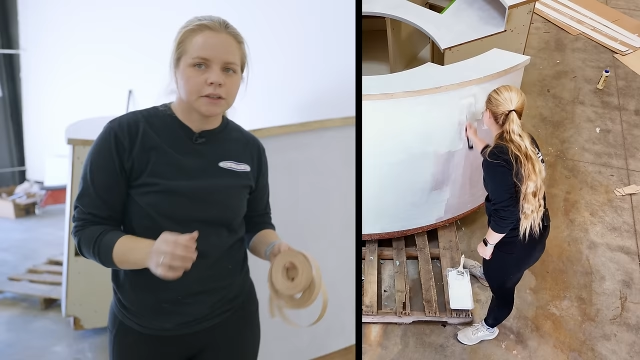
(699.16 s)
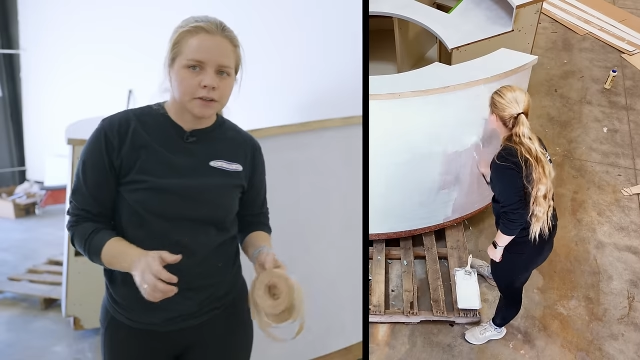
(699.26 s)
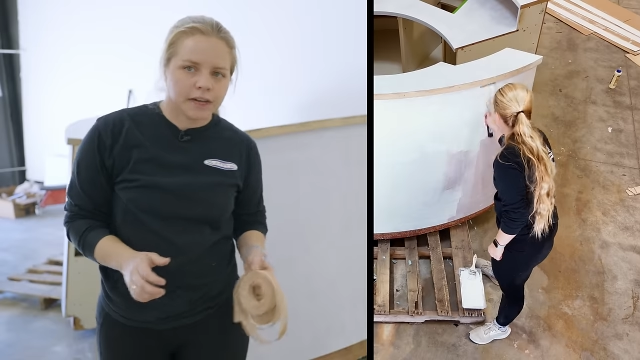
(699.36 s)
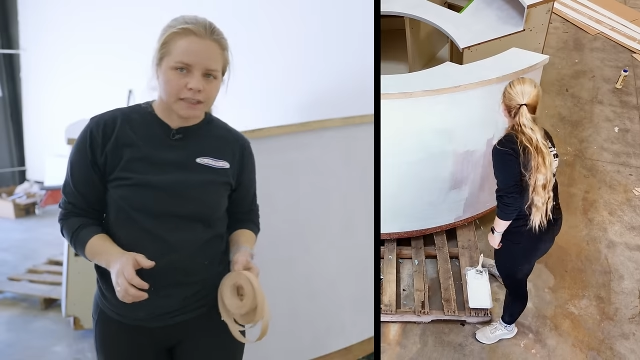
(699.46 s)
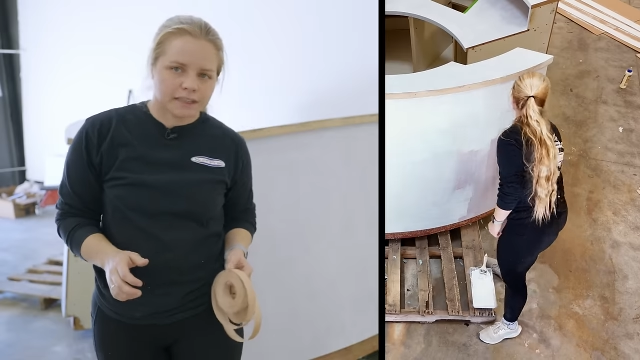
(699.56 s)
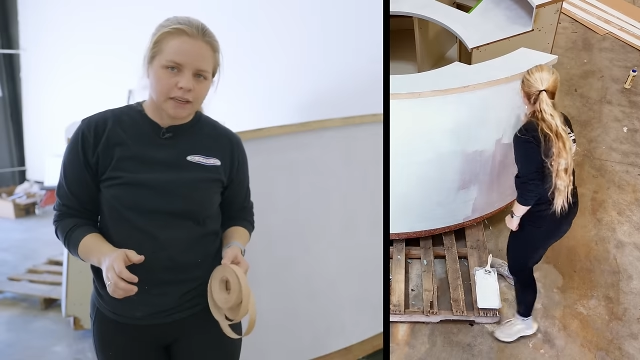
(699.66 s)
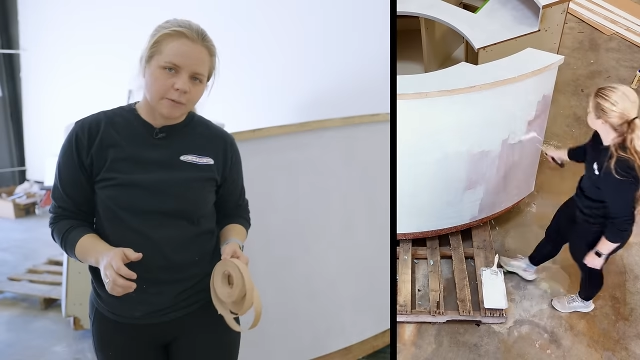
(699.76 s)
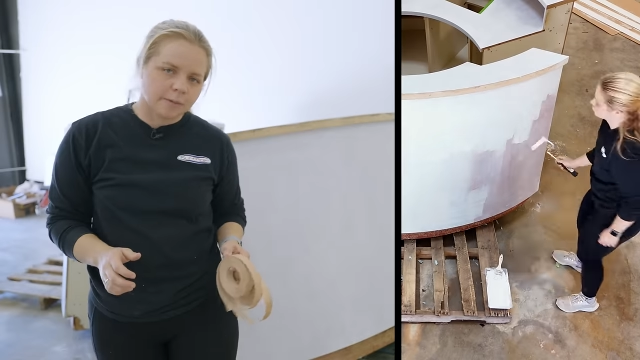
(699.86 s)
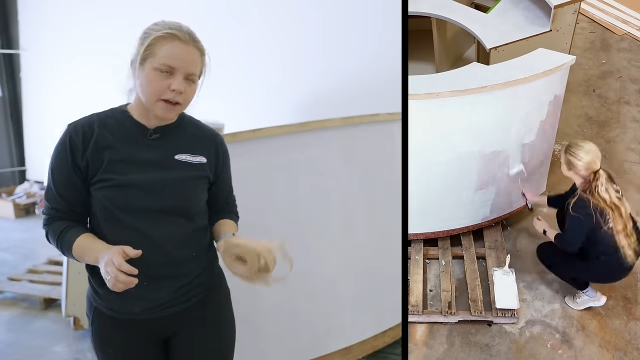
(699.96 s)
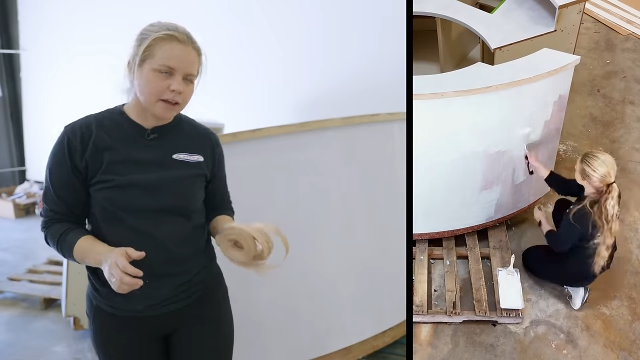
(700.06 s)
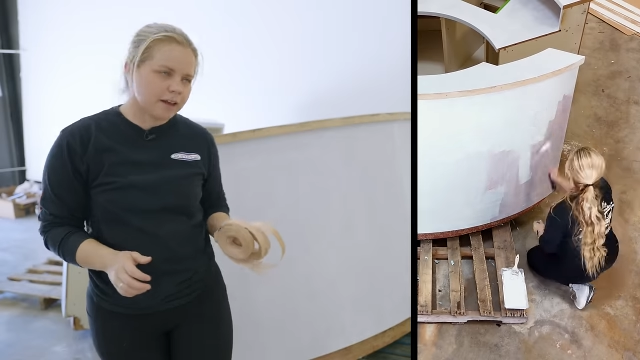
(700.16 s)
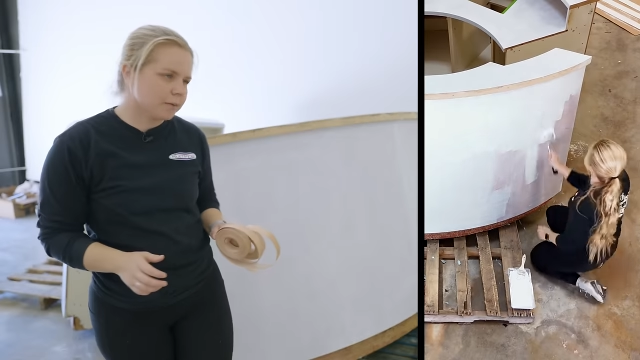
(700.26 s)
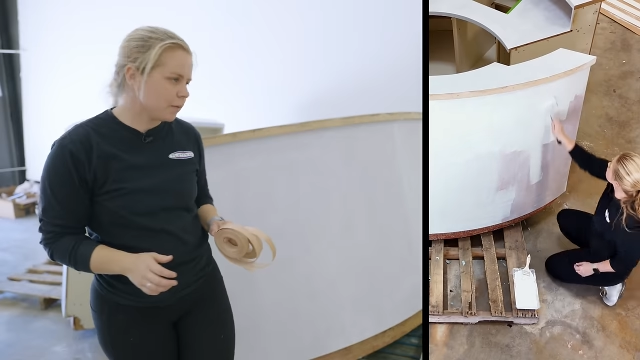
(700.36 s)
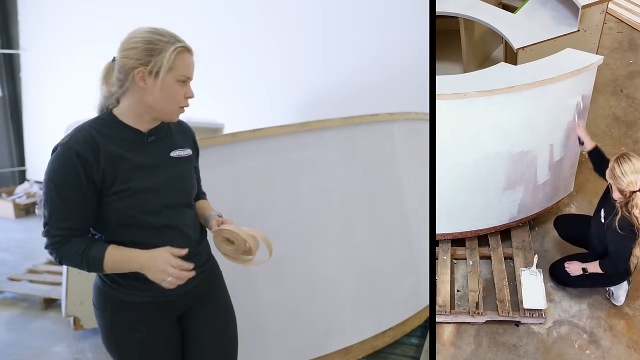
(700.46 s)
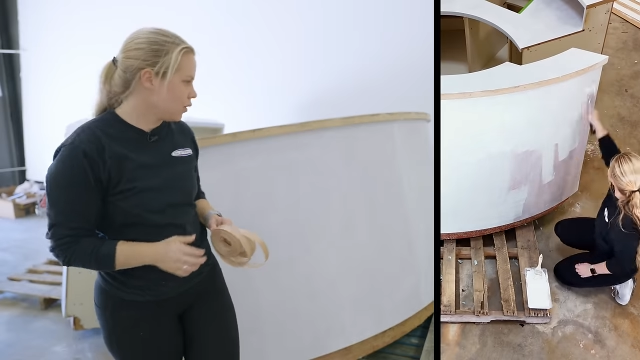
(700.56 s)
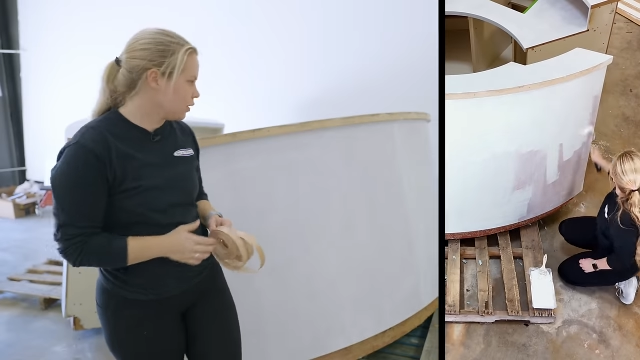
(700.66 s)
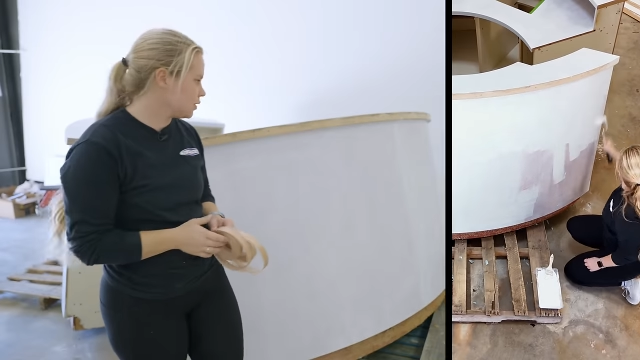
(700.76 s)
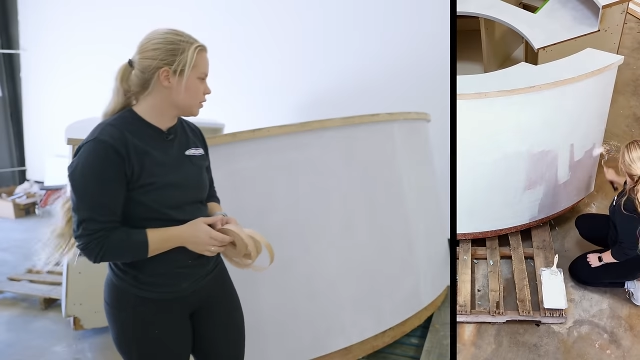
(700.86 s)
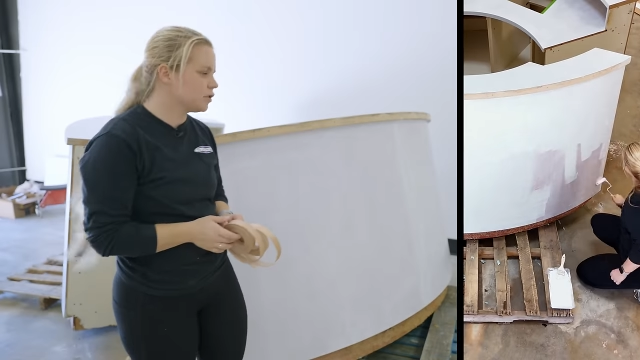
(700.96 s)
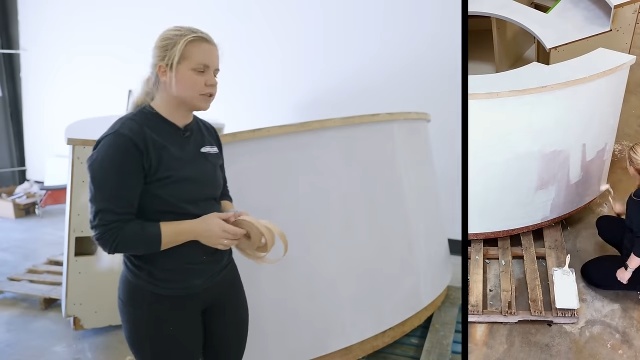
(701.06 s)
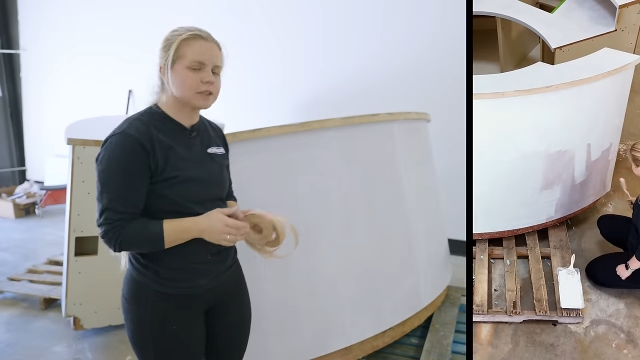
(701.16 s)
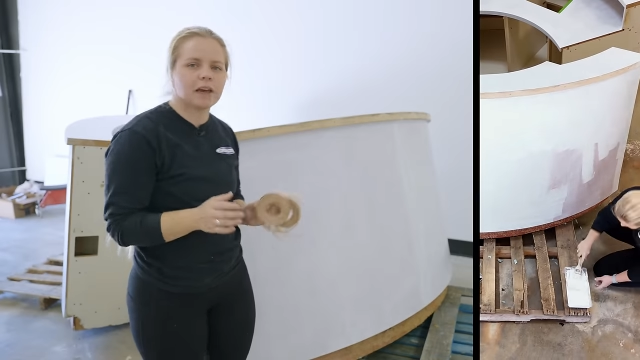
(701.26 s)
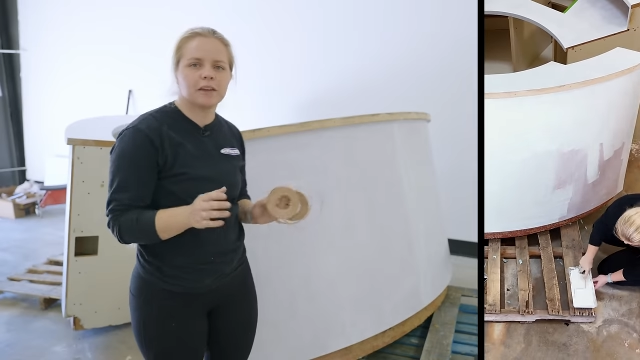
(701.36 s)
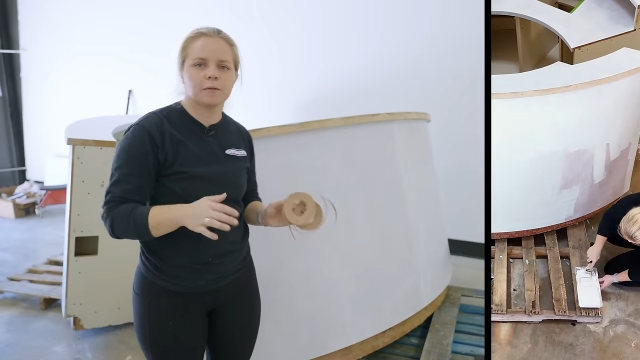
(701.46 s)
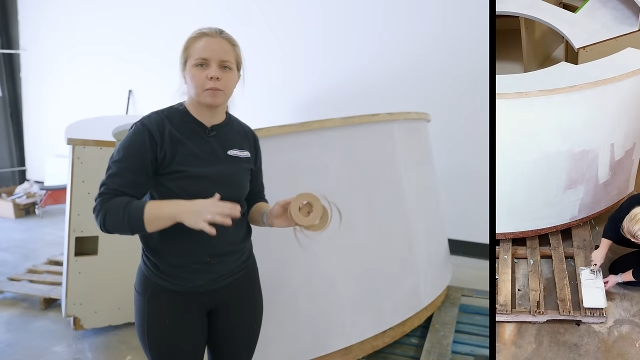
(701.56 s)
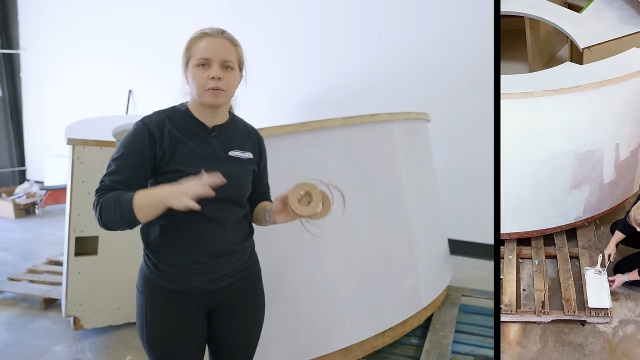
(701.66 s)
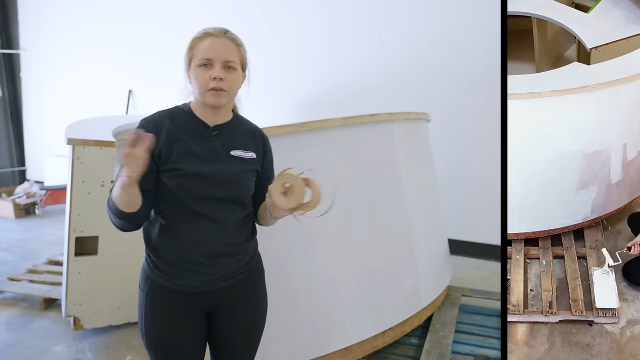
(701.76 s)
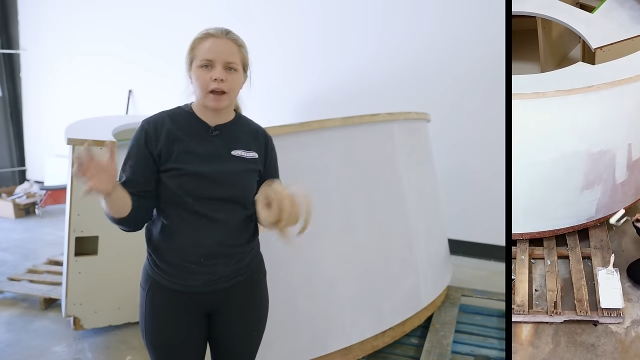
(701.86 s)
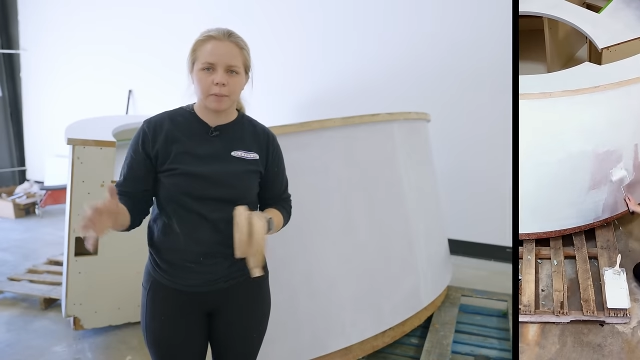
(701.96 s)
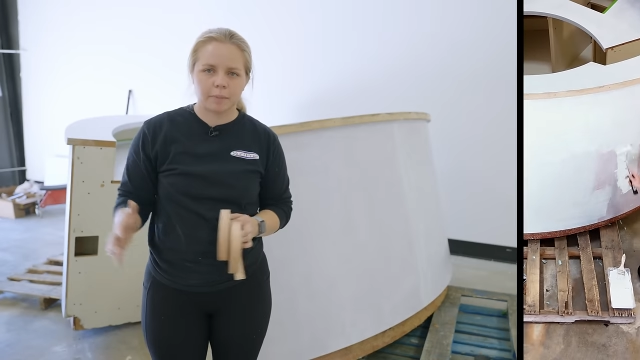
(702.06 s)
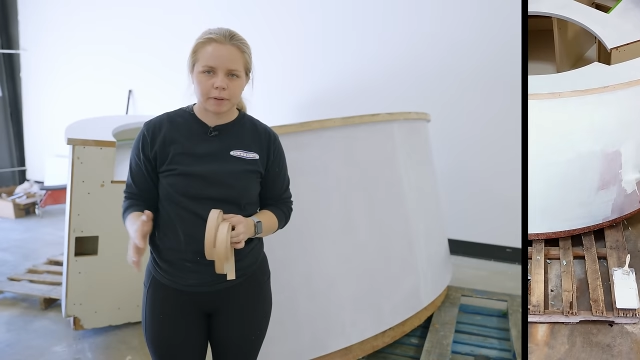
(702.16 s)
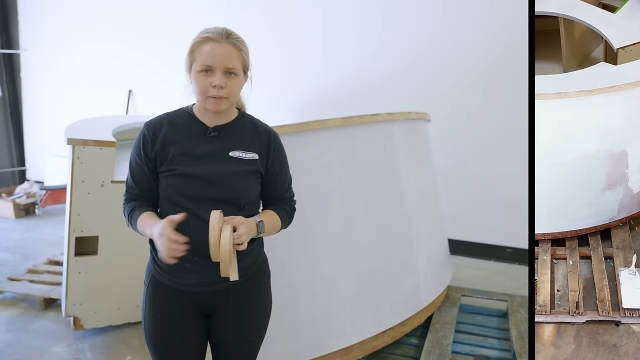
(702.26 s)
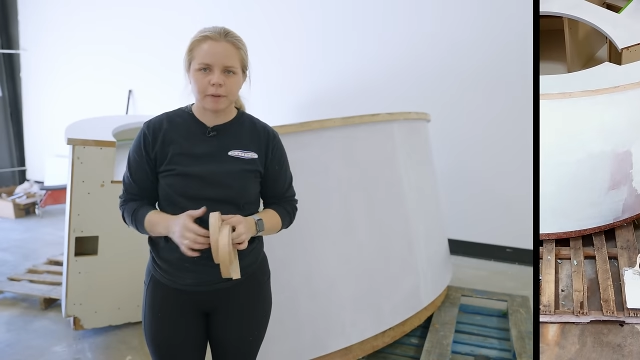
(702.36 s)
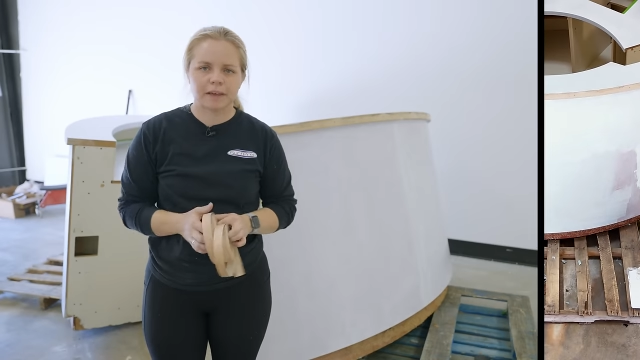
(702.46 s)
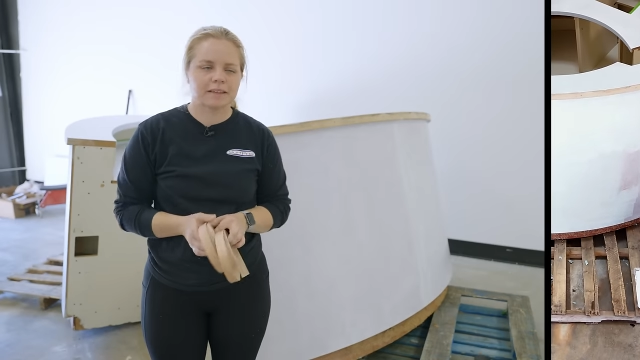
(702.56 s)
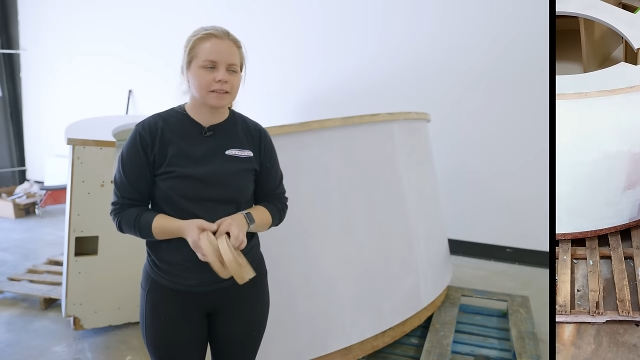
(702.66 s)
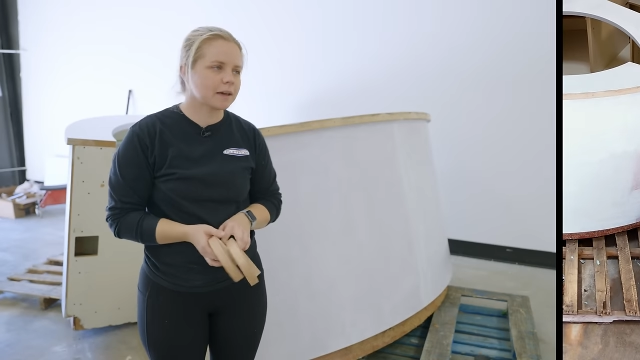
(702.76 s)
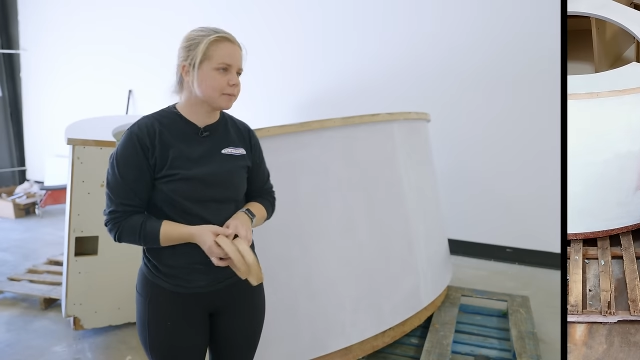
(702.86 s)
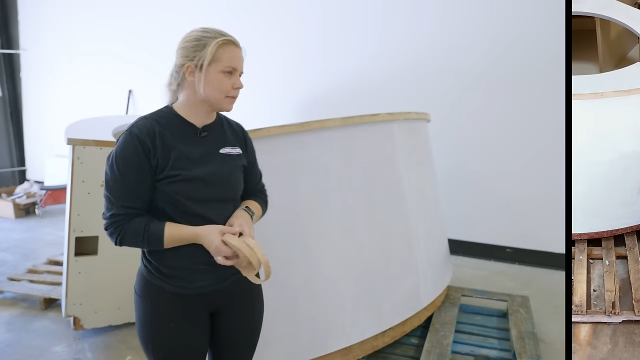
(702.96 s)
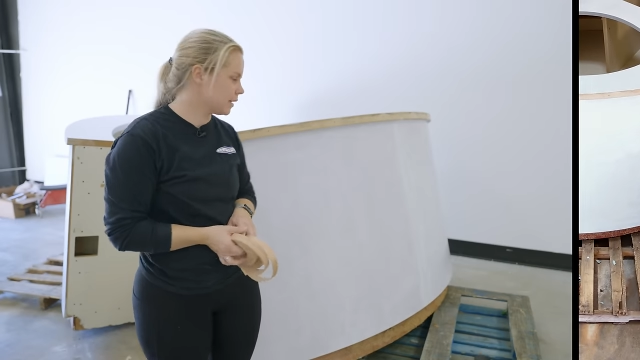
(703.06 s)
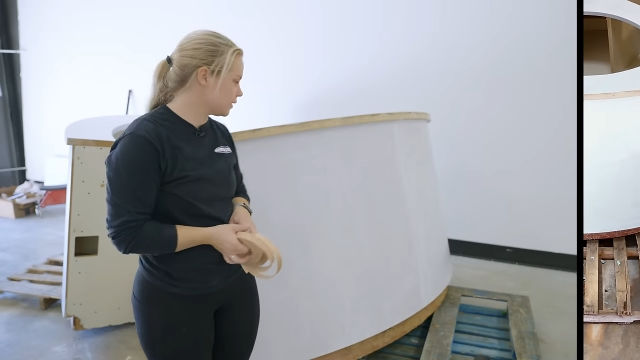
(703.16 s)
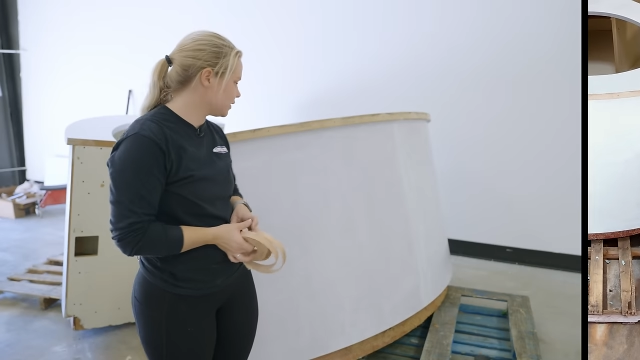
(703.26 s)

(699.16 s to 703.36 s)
next up, I am going to just kind of prep because I'm, I